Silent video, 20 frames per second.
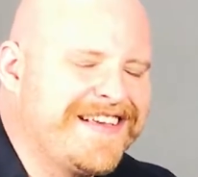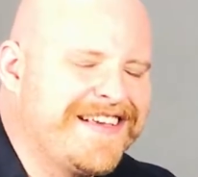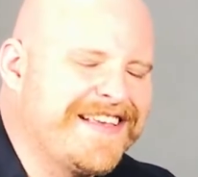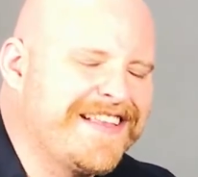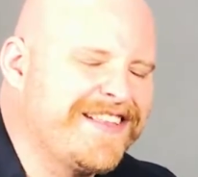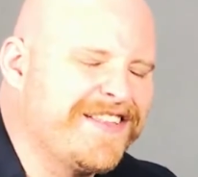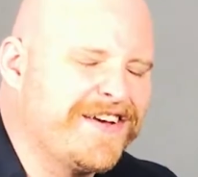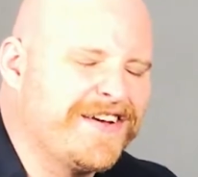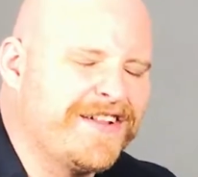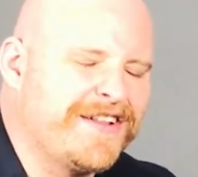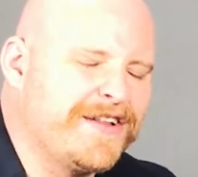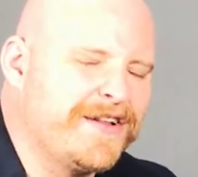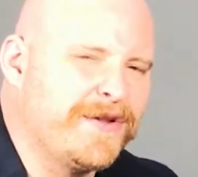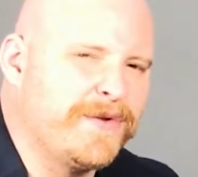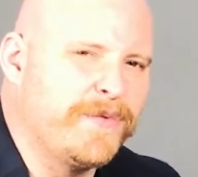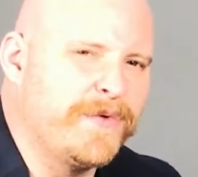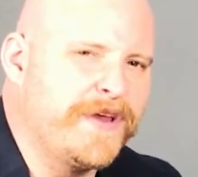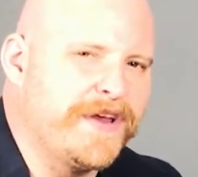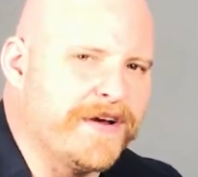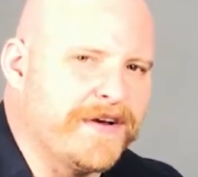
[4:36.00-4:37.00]
it can look a
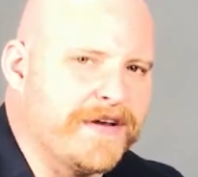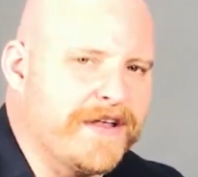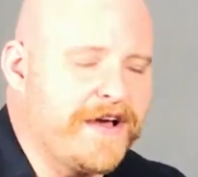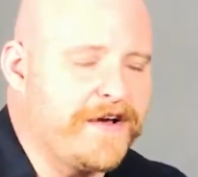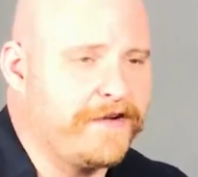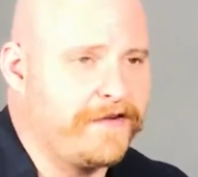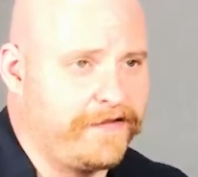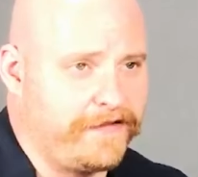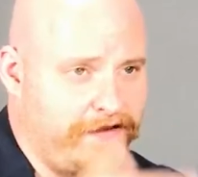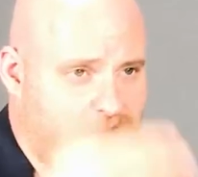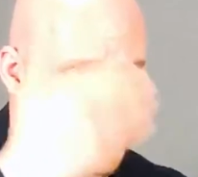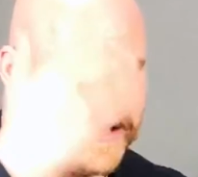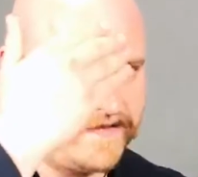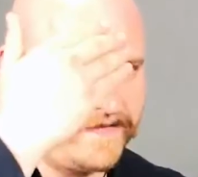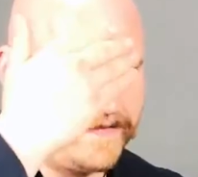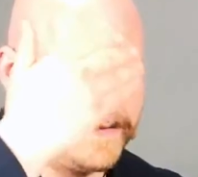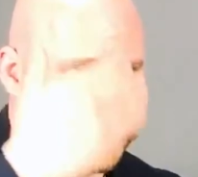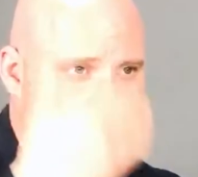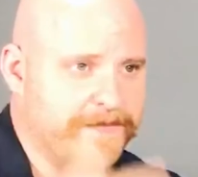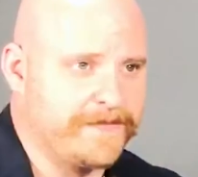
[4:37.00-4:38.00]
little weird. However, if you cut
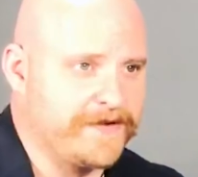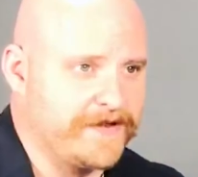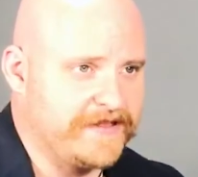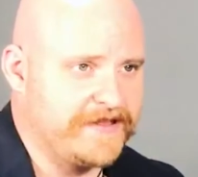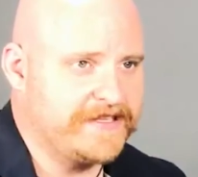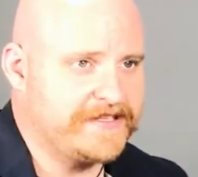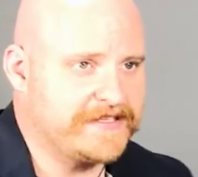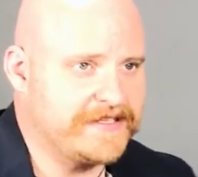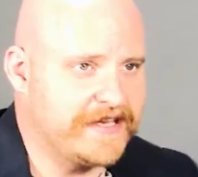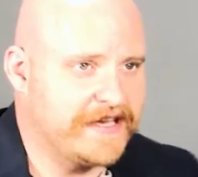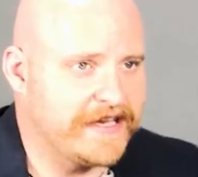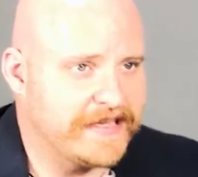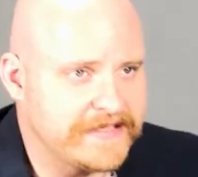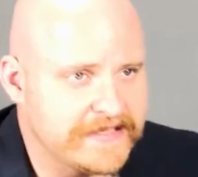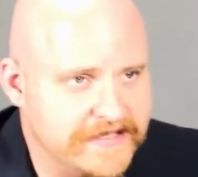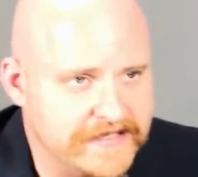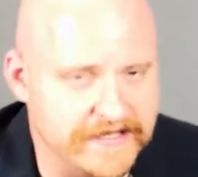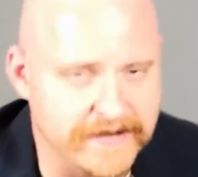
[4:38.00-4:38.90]
from someone on this side to